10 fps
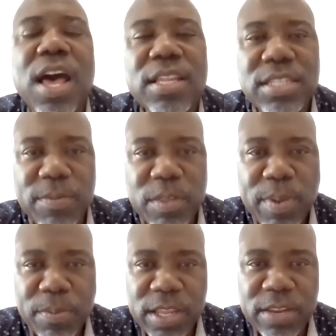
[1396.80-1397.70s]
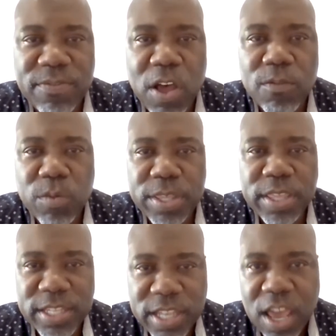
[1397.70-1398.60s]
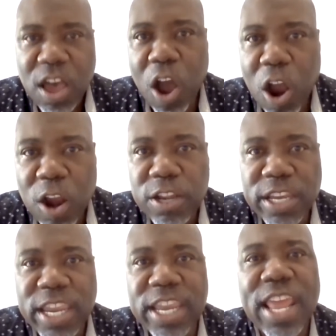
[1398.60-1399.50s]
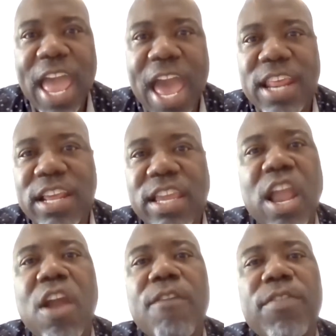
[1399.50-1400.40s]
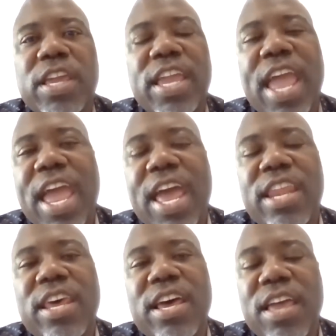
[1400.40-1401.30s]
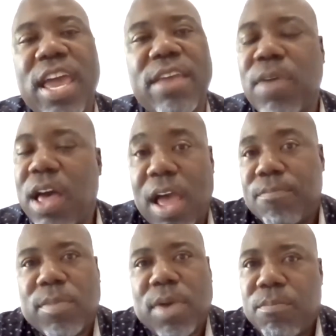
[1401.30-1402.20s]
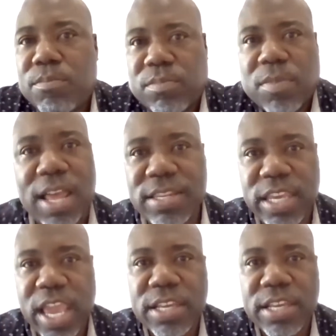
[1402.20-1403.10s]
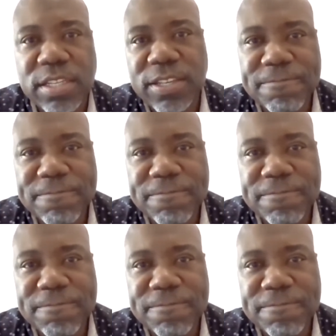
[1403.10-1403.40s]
Some of the people involved with us are looking at it carefully, and I'd say yes.